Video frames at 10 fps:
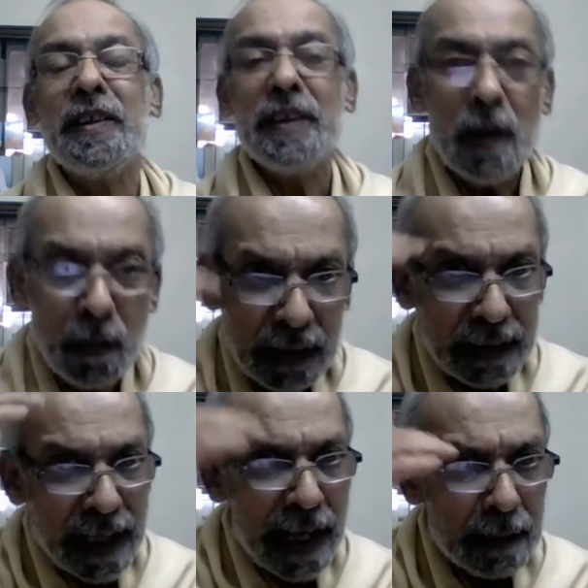Now with
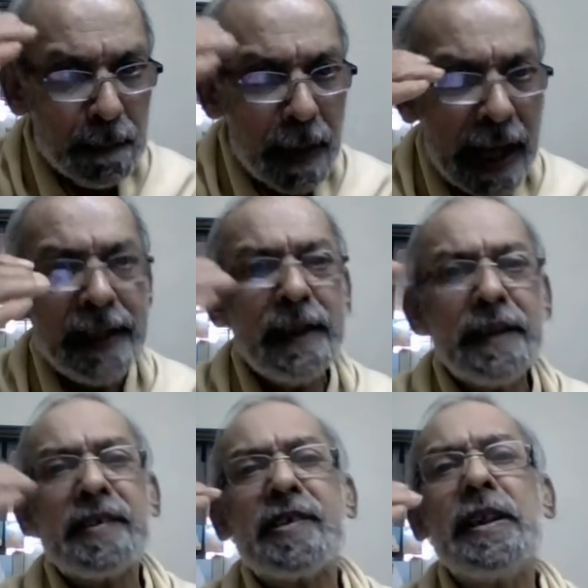that barrier
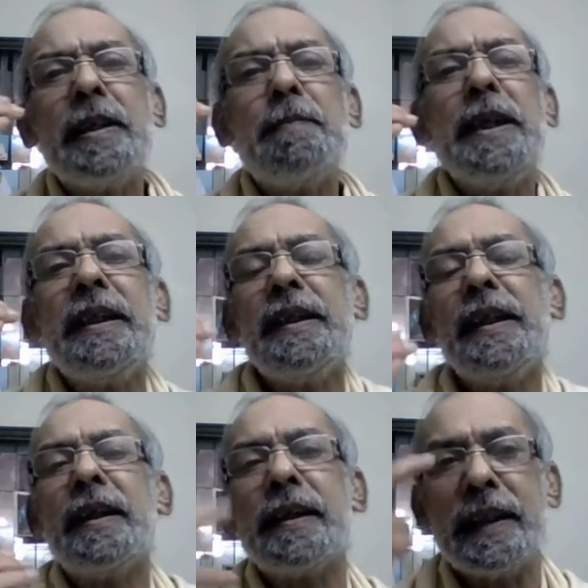still being
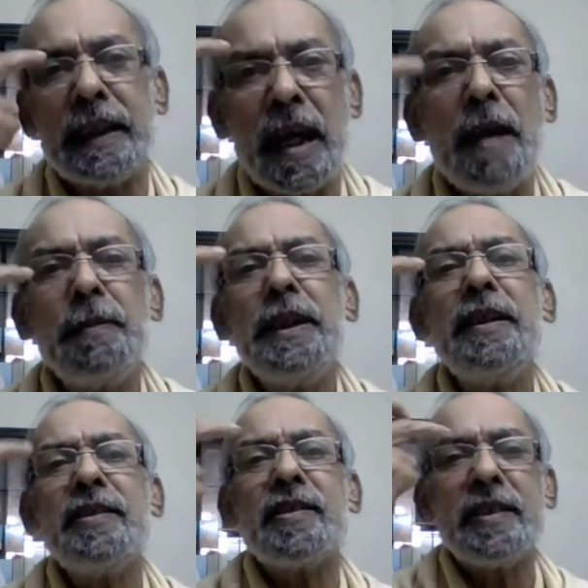there, that
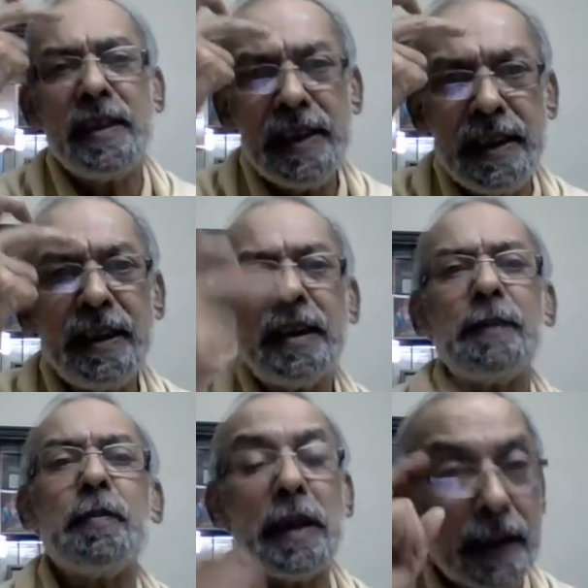army is still
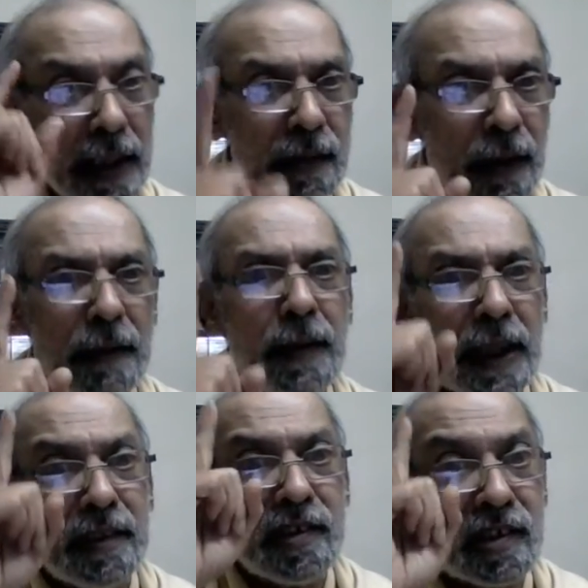here, that's why we
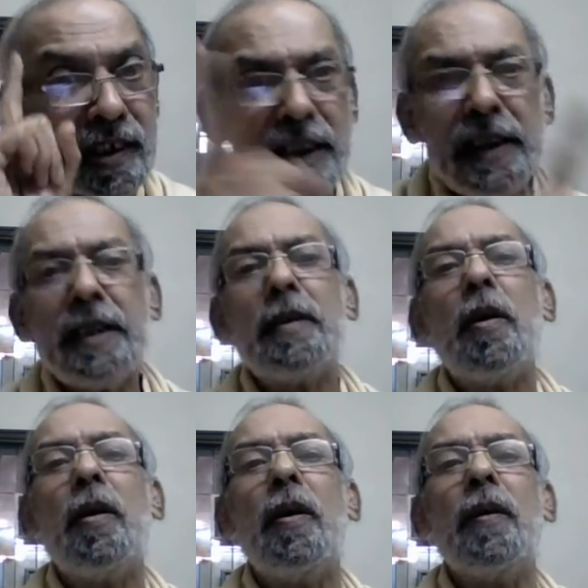can see the
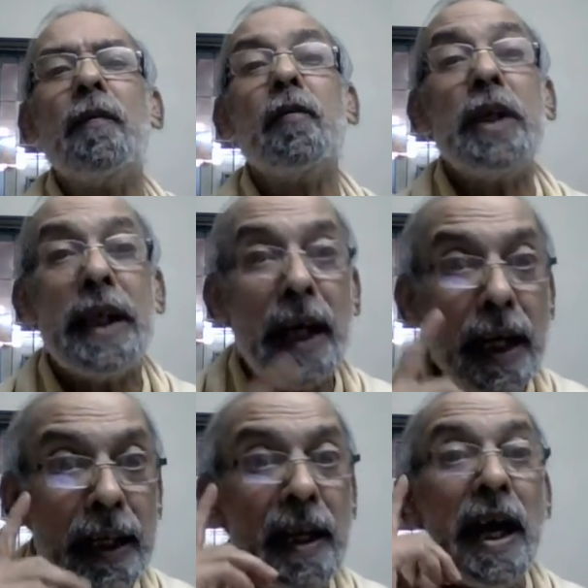God, we
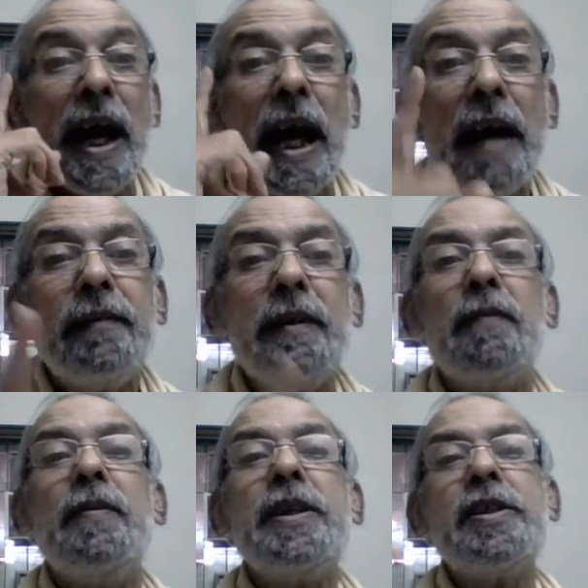can have
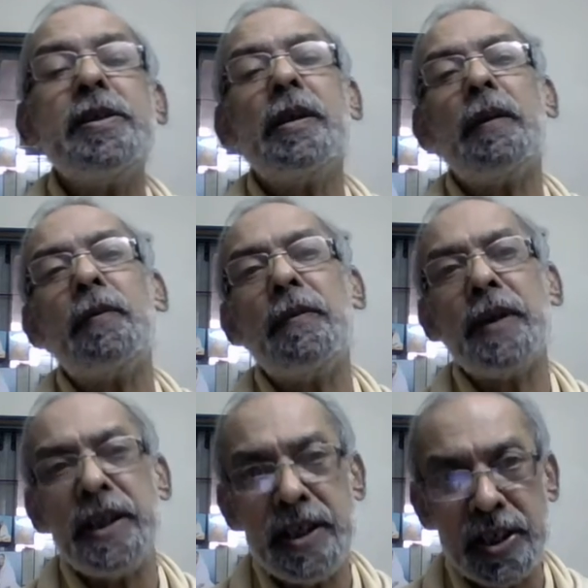the vision of
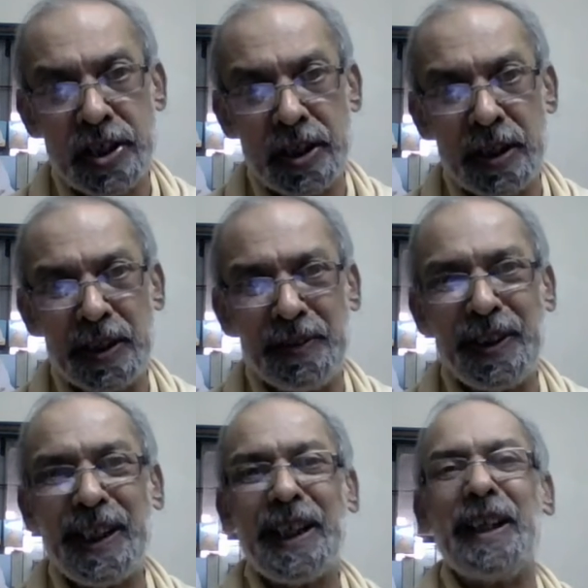our Ishta,
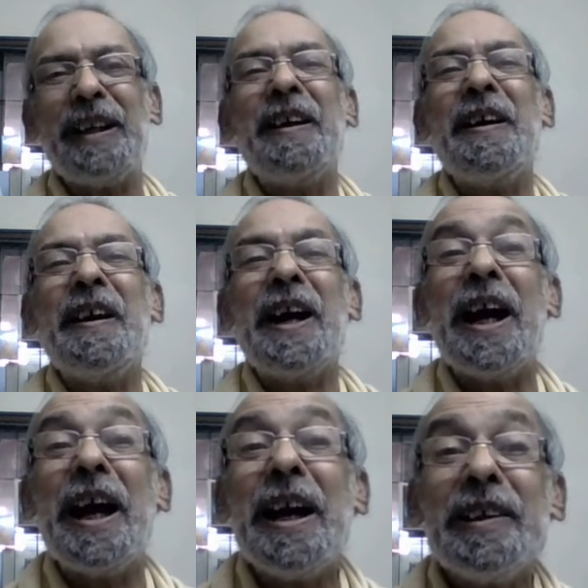we can
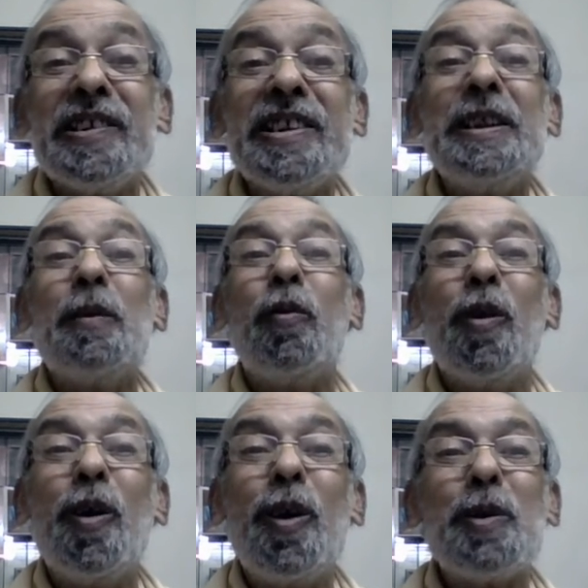see the
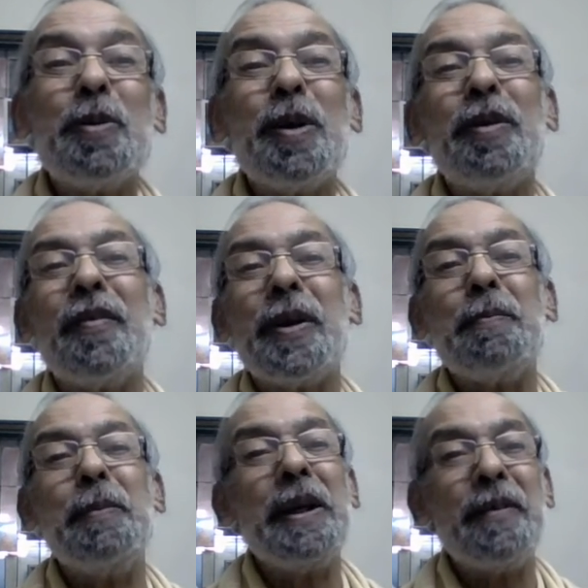form of our
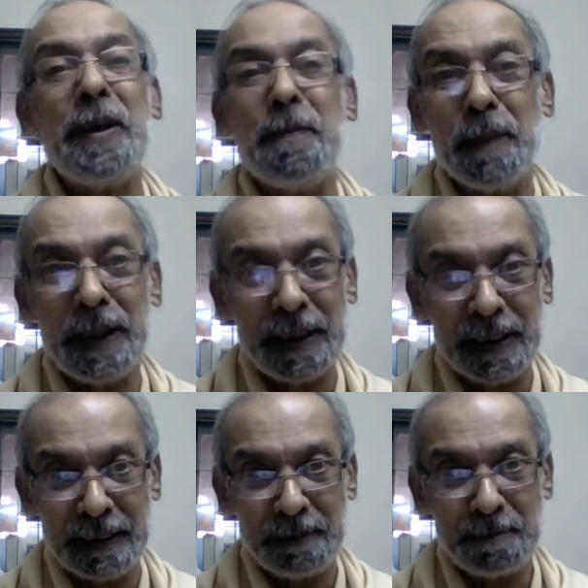beloved mother,
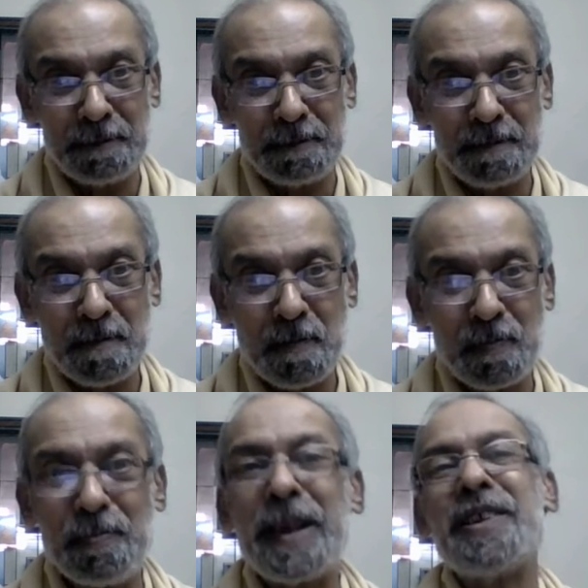
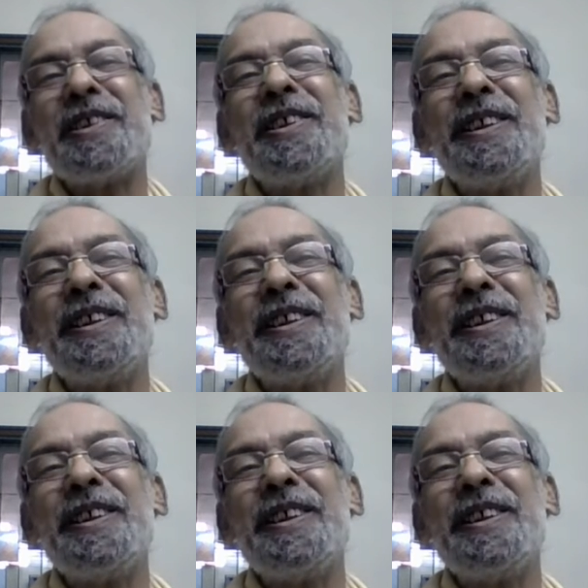but